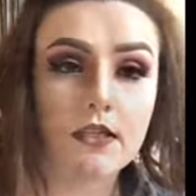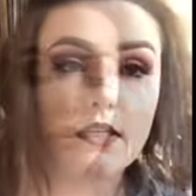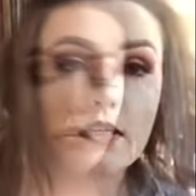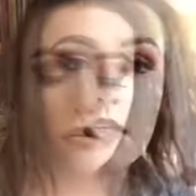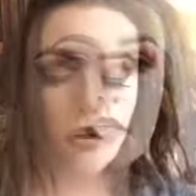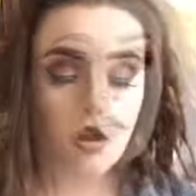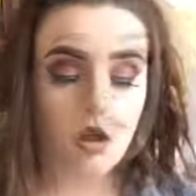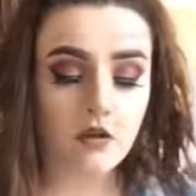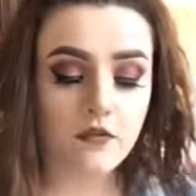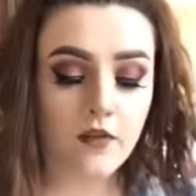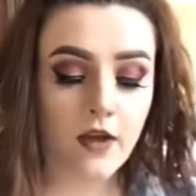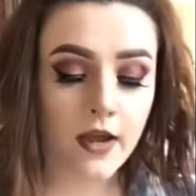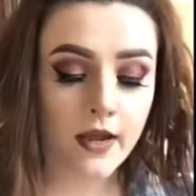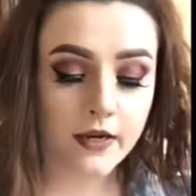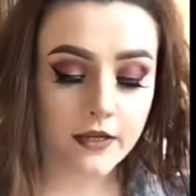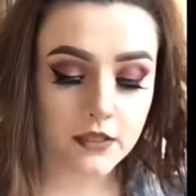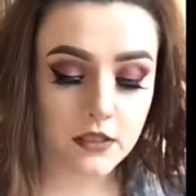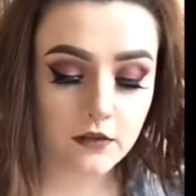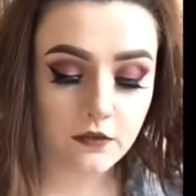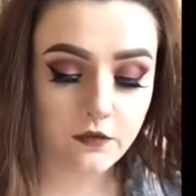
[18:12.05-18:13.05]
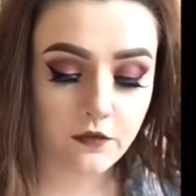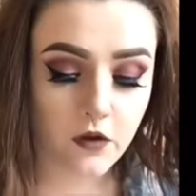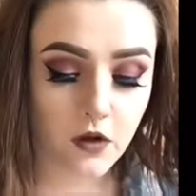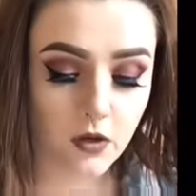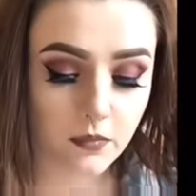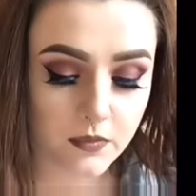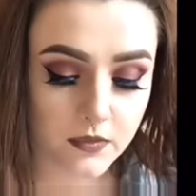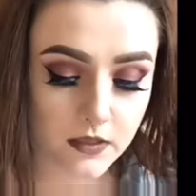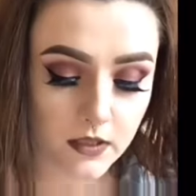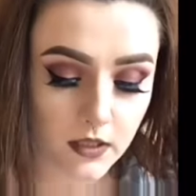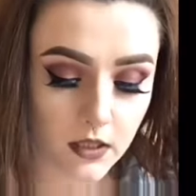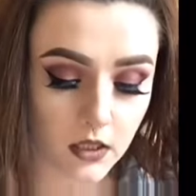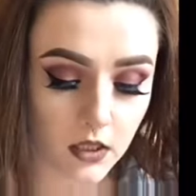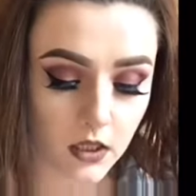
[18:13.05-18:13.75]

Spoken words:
There are a lot of active verbs here